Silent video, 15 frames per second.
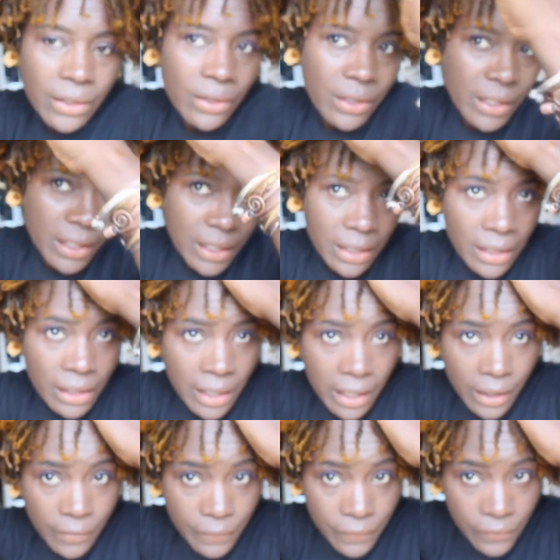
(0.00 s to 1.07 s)
you get a
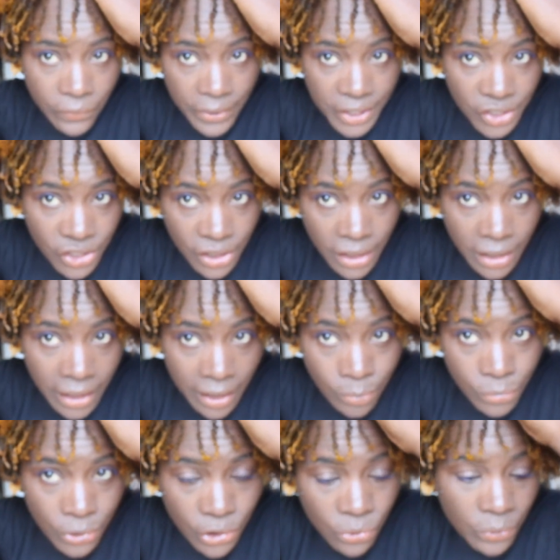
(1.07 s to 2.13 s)
lot of friction
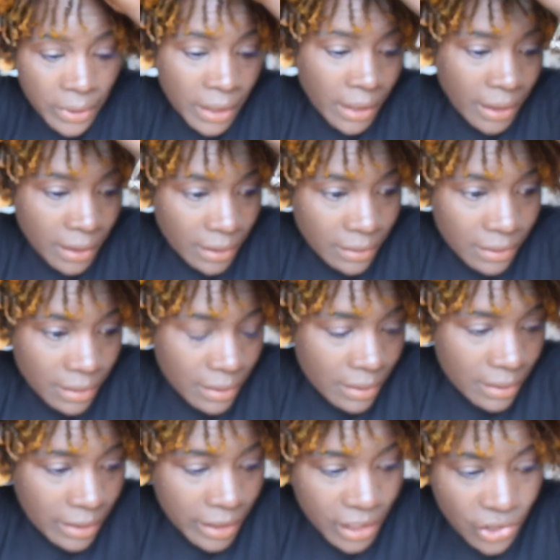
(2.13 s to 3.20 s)
in between
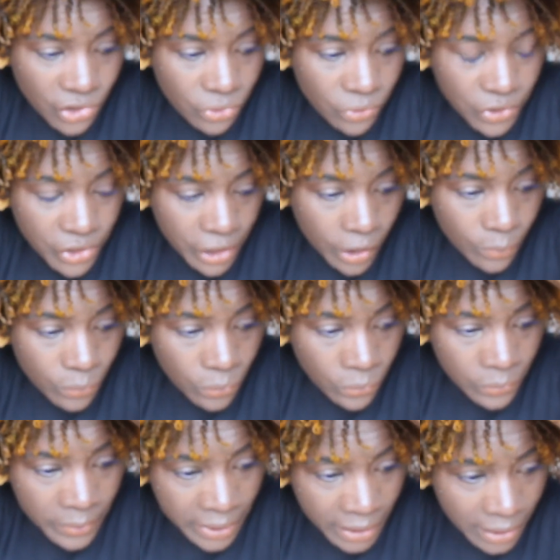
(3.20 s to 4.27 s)
as you're
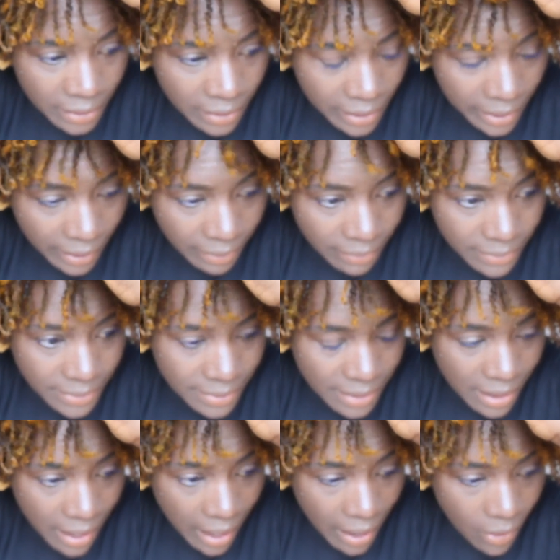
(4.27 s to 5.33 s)
shampooing at the
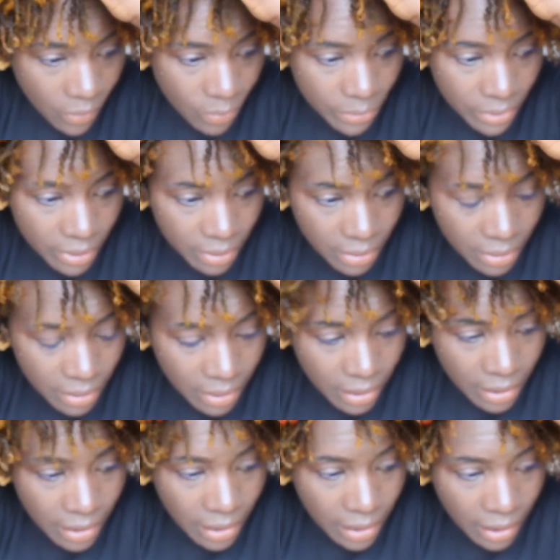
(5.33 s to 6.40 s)
scalp,
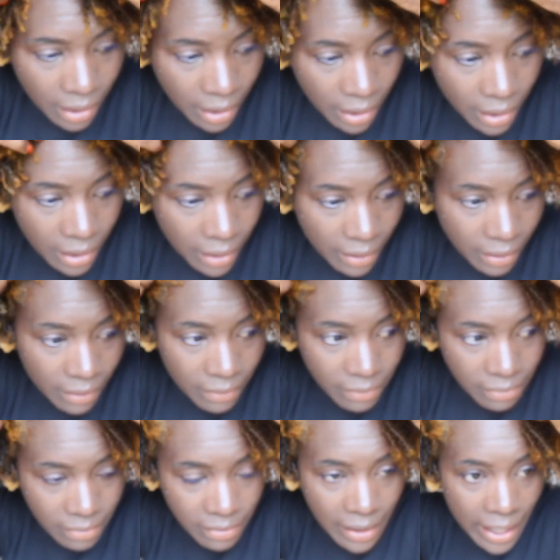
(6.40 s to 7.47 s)

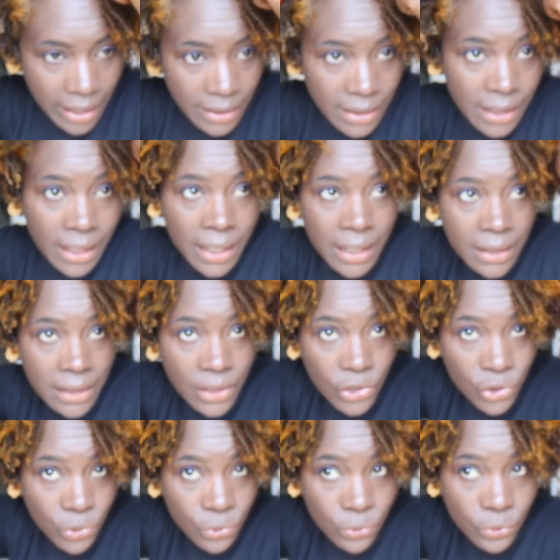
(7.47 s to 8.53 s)
and that tends
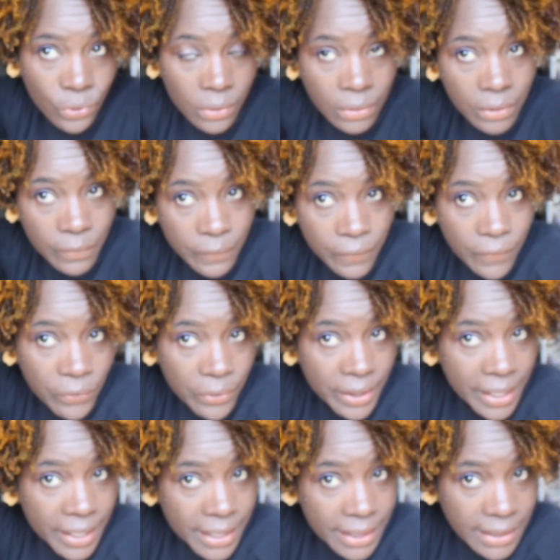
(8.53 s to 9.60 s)
to
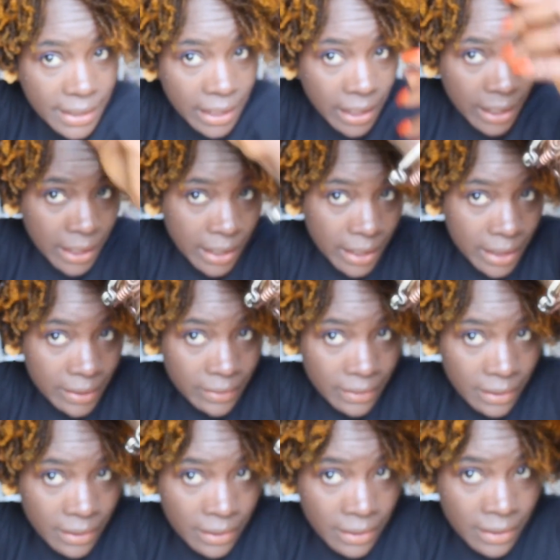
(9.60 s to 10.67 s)
frizz and
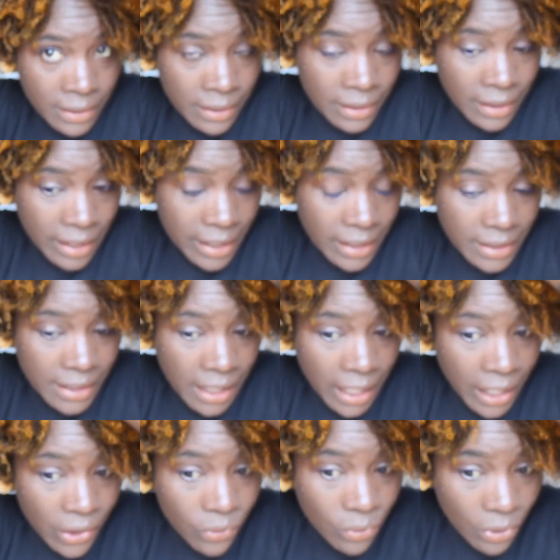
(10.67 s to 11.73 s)
get
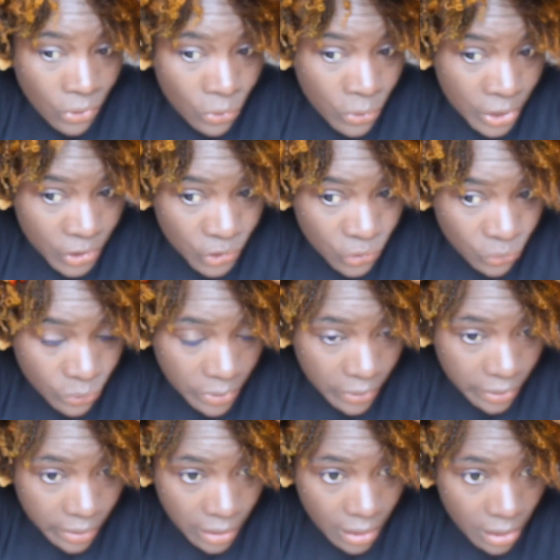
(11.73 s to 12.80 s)
tangled on to the
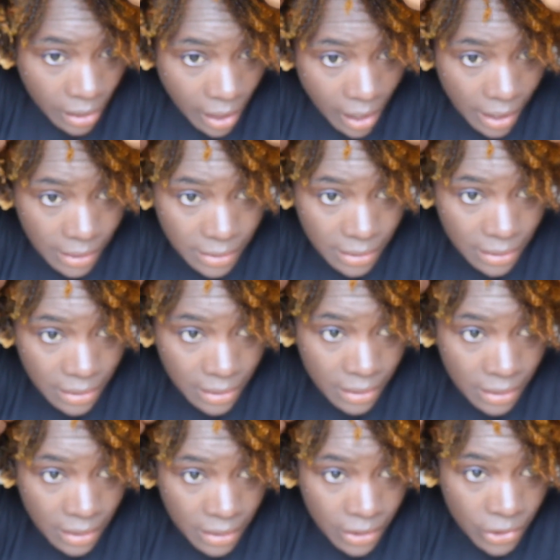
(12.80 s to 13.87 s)
other locks.
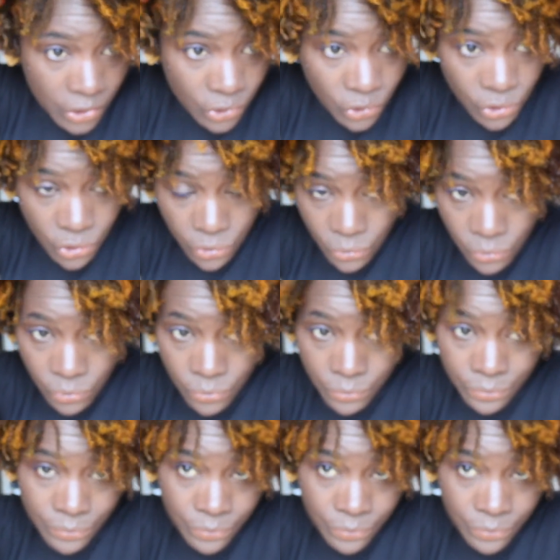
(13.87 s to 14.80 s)
So